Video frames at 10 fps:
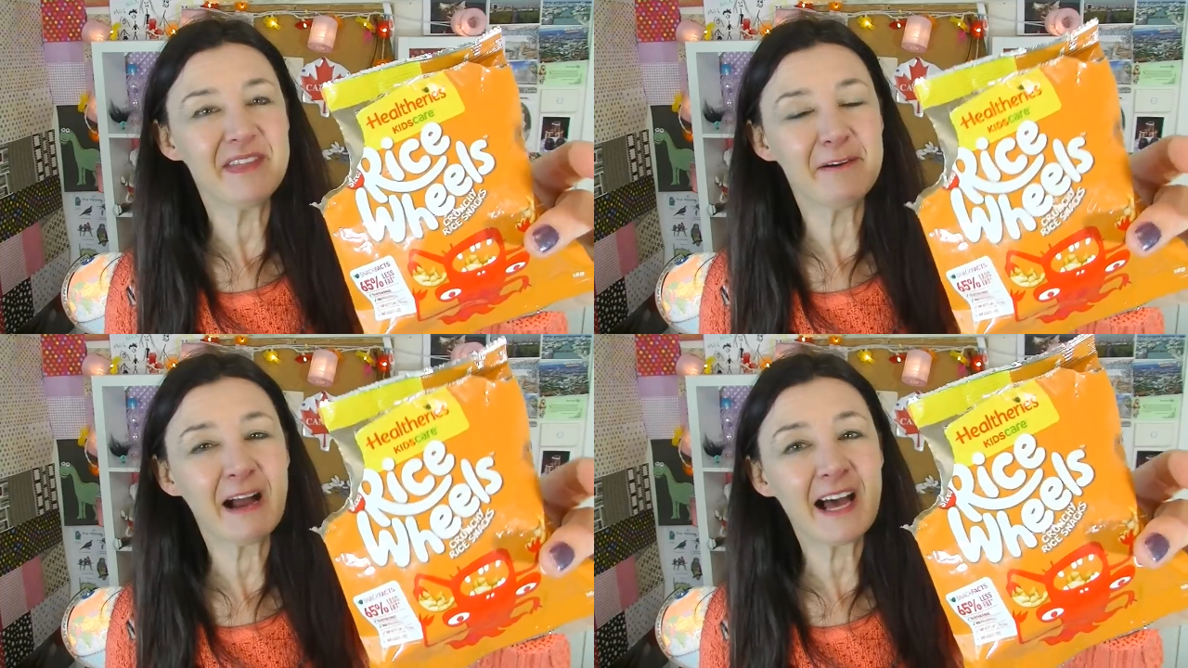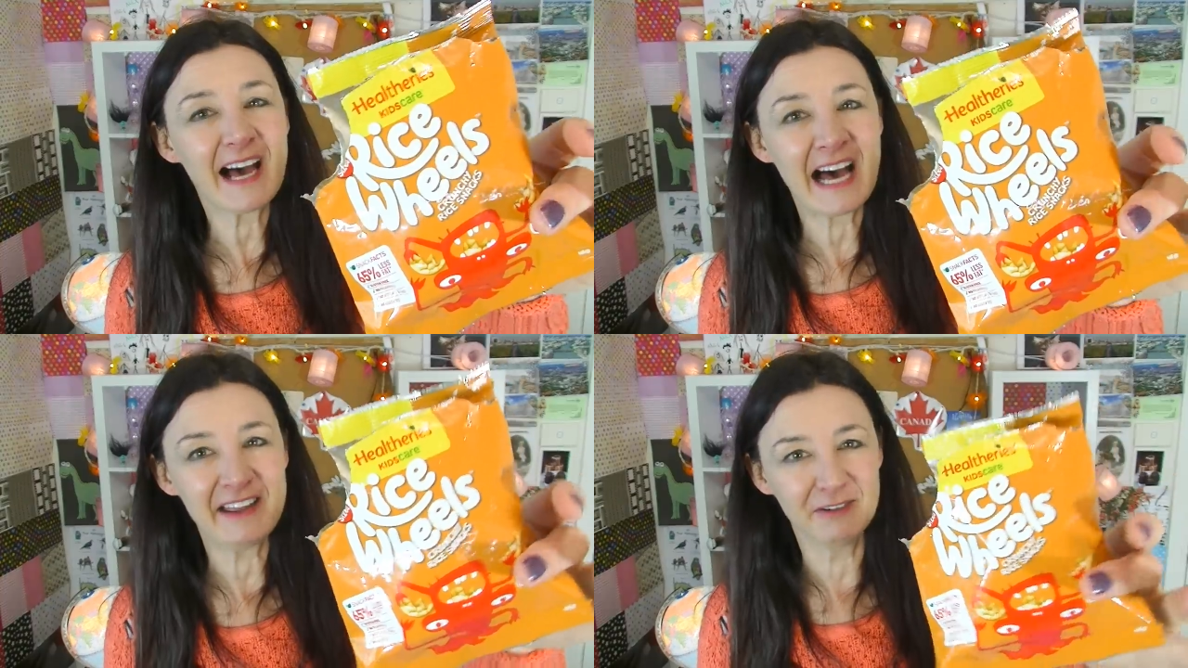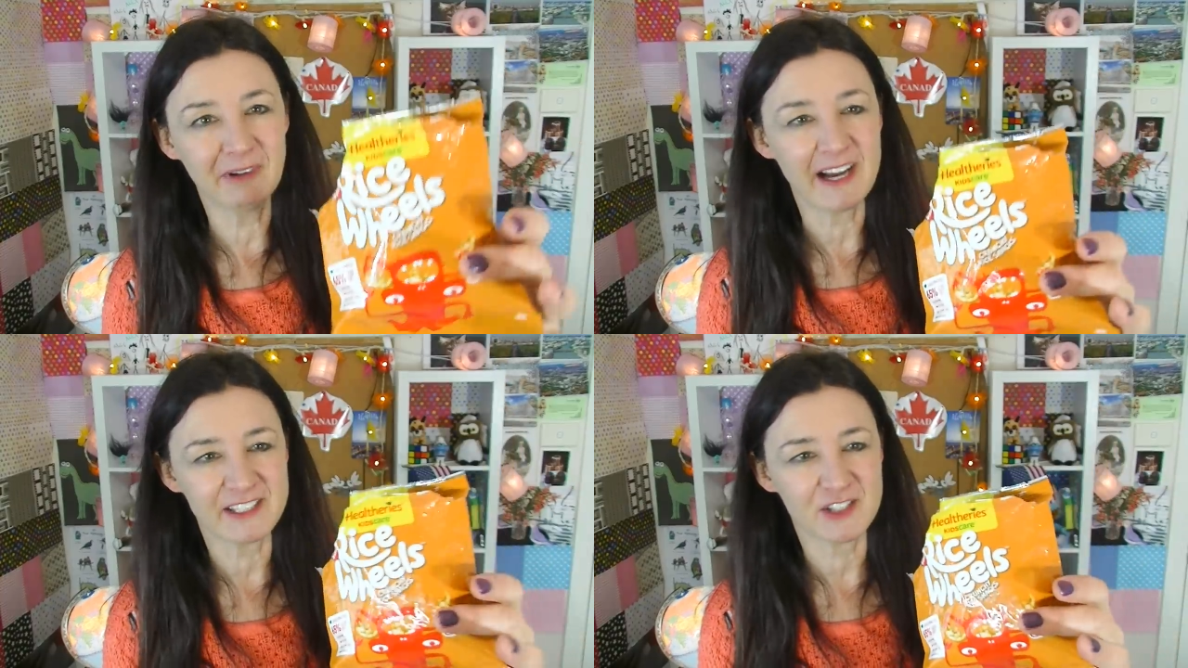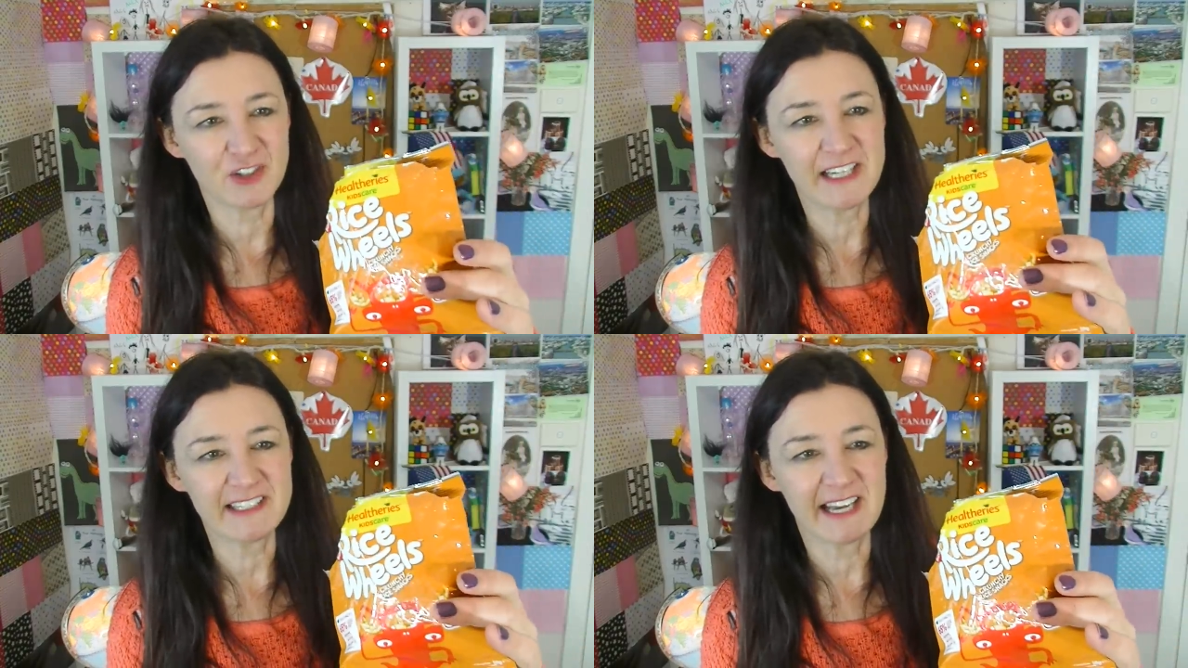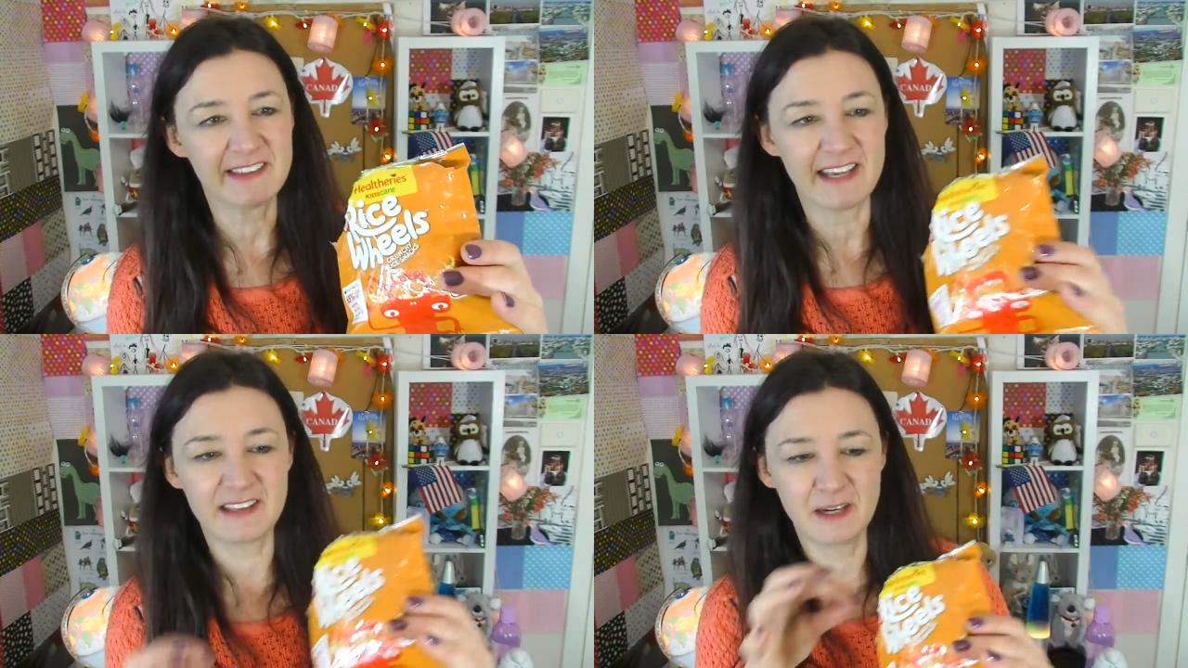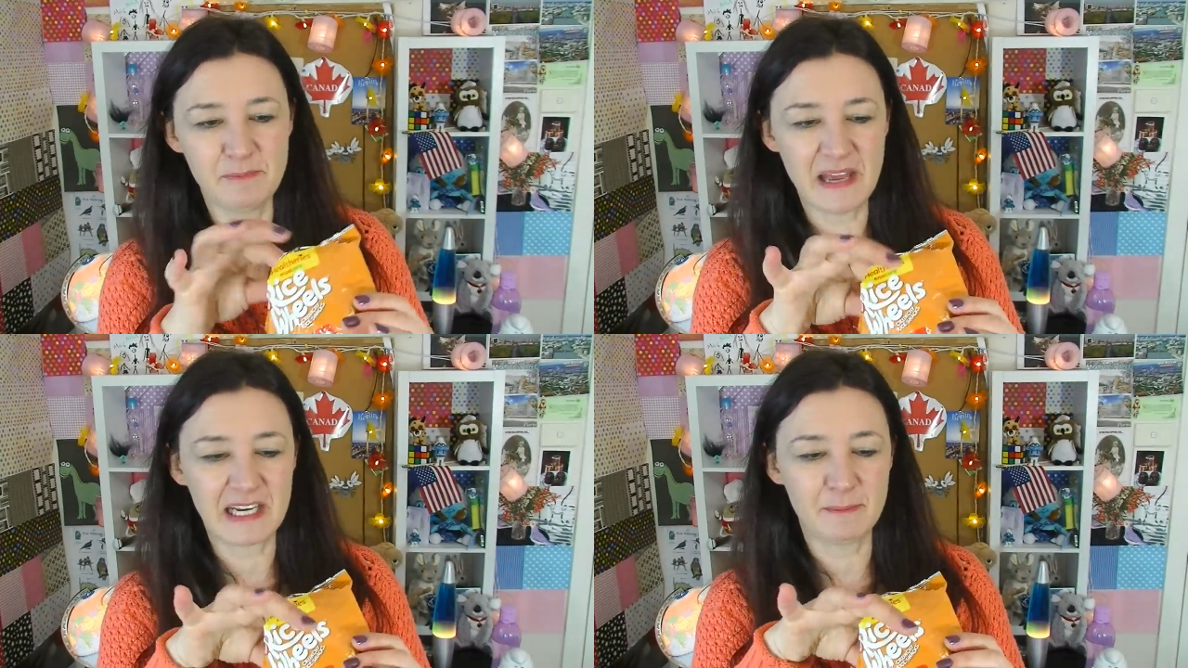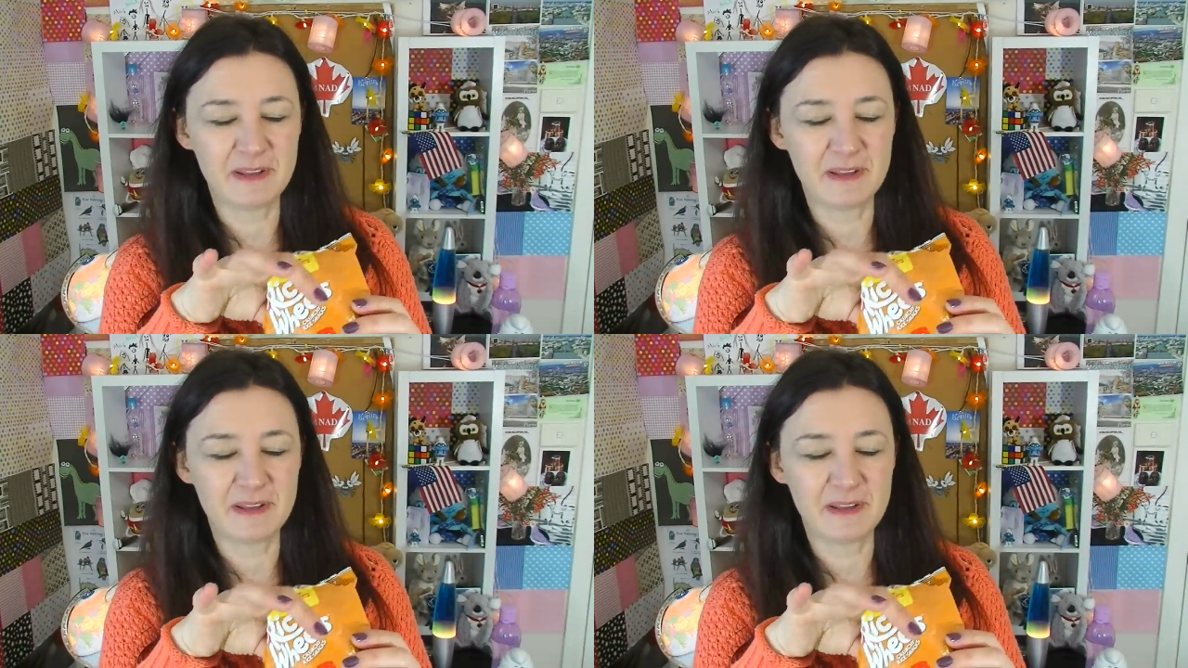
There are other rice treats out there that are better,